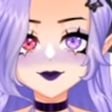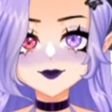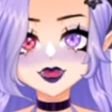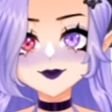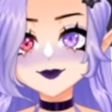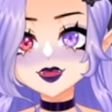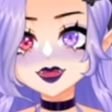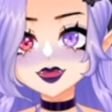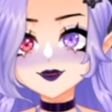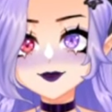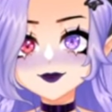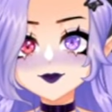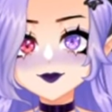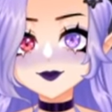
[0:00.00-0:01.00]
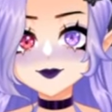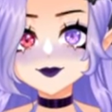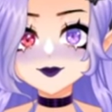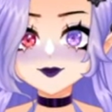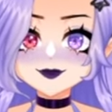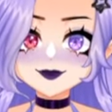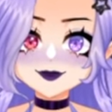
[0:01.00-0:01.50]
our Pact boon,
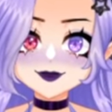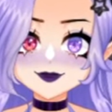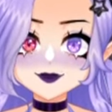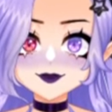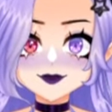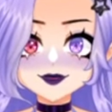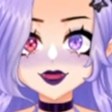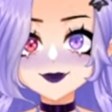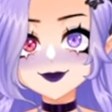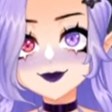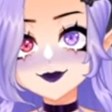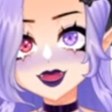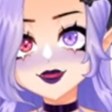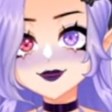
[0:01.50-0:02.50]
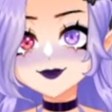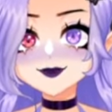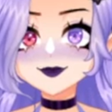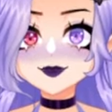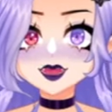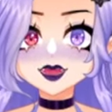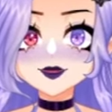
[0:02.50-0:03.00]
we're gonna go Pact of the
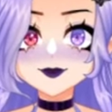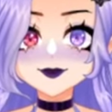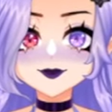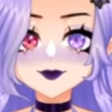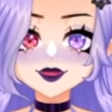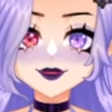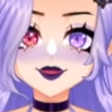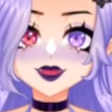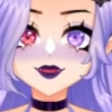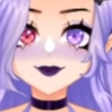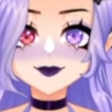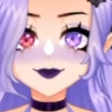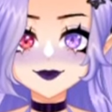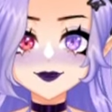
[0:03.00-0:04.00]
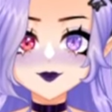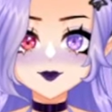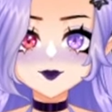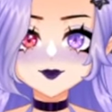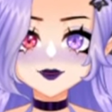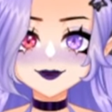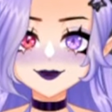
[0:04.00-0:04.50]
Tome. And you'd be like,
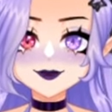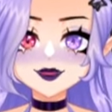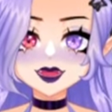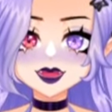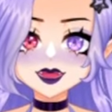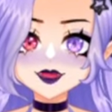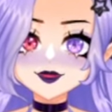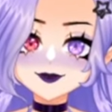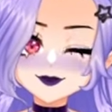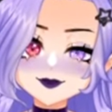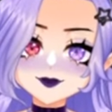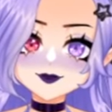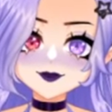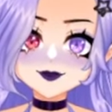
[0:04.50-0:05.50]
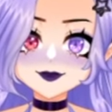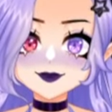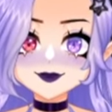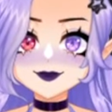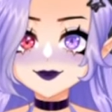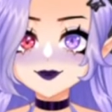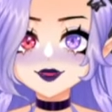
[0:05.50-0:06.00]
what? But
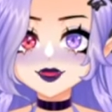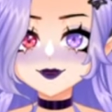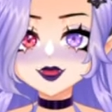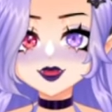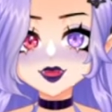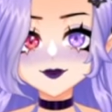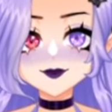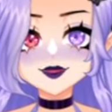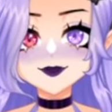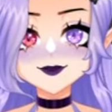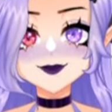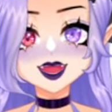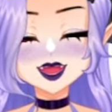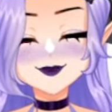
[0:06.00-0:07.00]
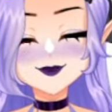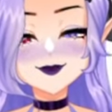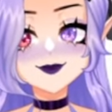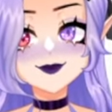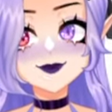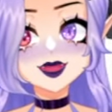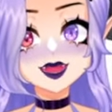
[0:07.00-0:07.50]
that's because you can choose 2 cantrips
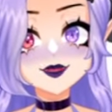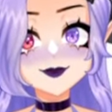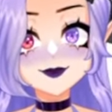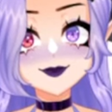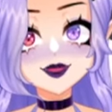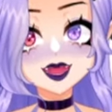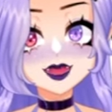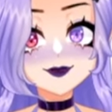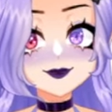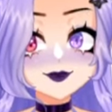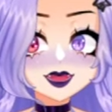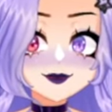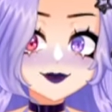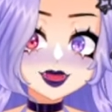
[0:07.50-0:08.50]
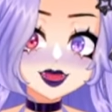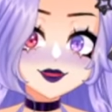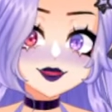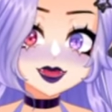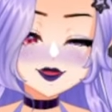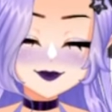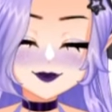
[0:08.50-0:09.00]
from any spell list, which means
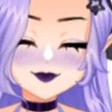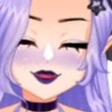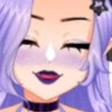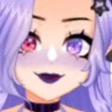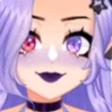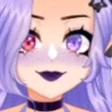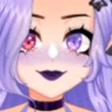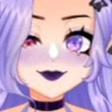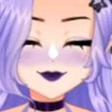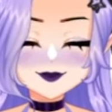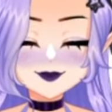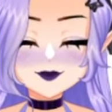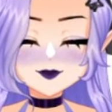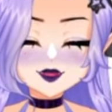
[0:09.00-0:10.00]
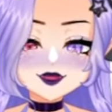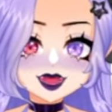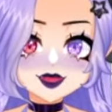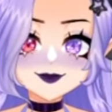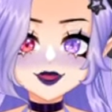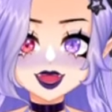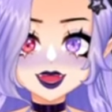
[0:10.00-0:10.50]
you can choose
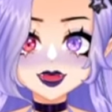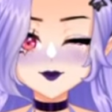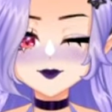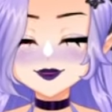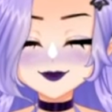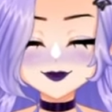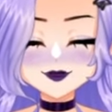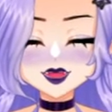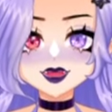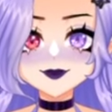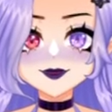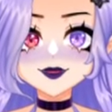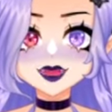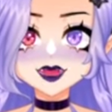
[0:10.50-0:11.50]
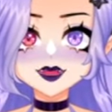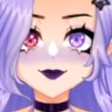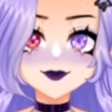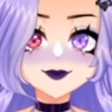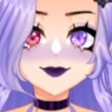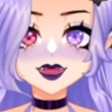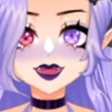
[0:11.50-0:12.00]
Shillelagh, which means you
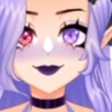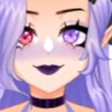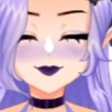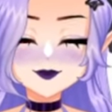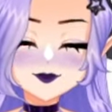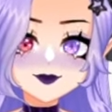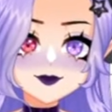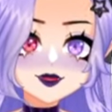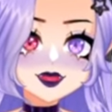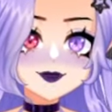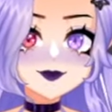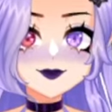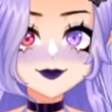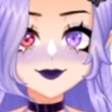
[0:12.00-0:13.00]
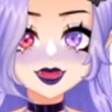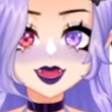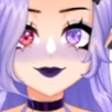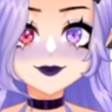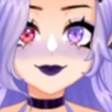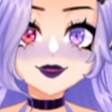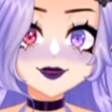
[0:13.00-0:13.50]
don't have to use your wisdom to attack
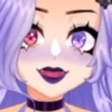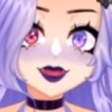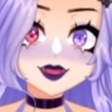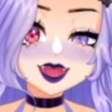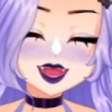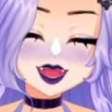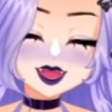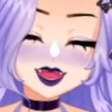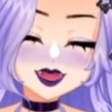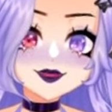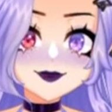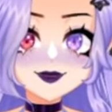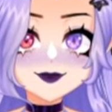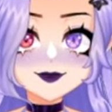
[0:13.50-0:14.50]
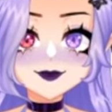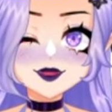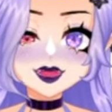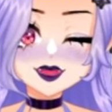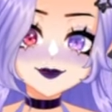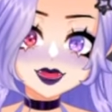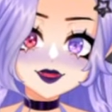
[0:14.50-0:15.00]
with Shillelagh. You can use your
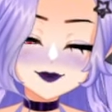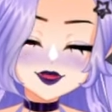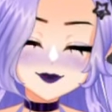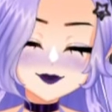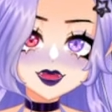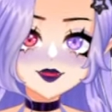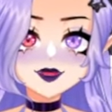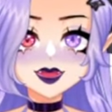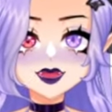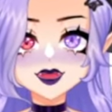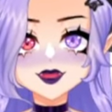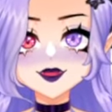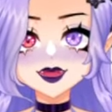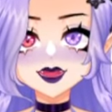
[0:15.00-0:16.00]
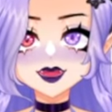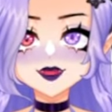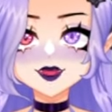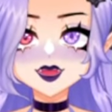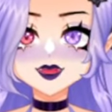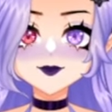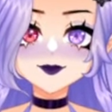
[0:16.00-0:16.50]
charisma because it just says
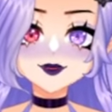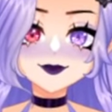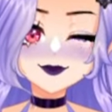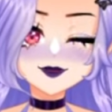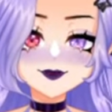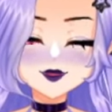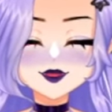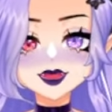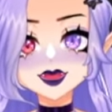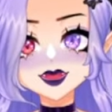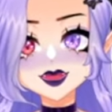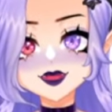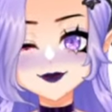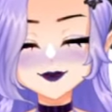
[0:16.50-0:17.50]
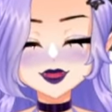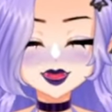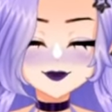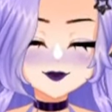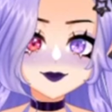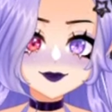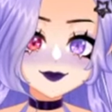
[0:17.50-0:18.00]
whatever your like
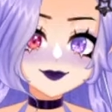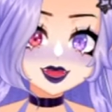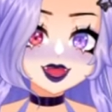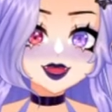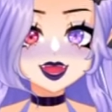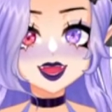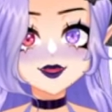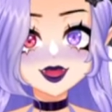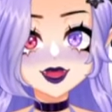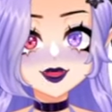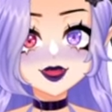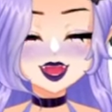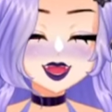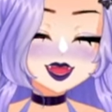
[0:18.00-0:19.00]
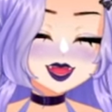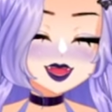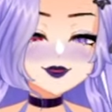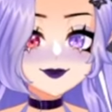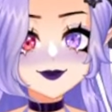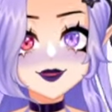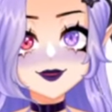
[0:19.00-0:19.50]
main casting stat is
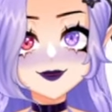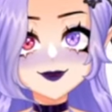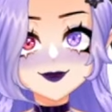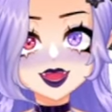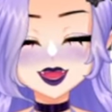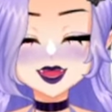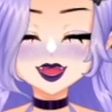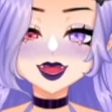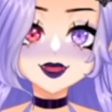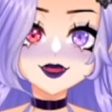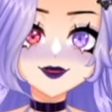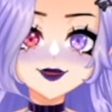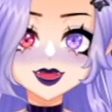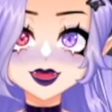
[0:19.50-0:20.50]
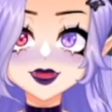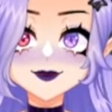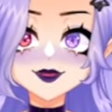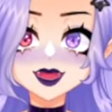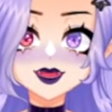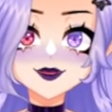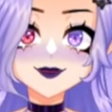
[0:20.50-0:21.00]
basically. So
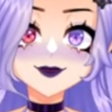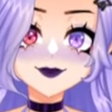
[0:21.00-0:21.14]
you